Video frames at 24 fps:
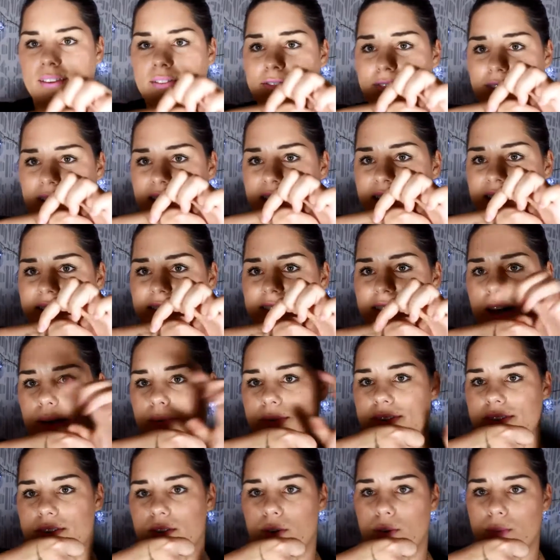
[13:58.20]
flakes. That
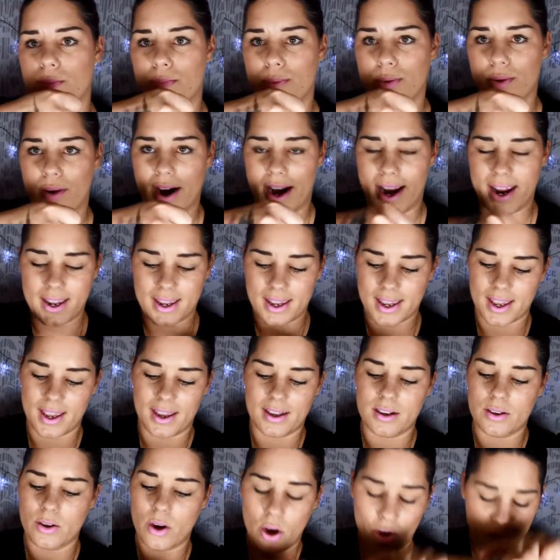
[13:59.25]
one's called Prank,
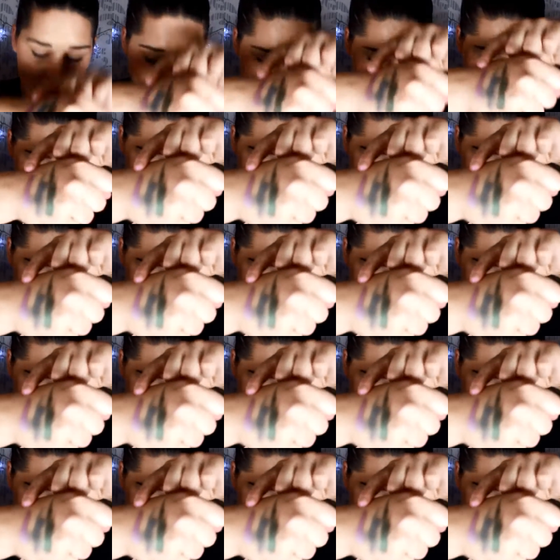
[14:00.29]
and on the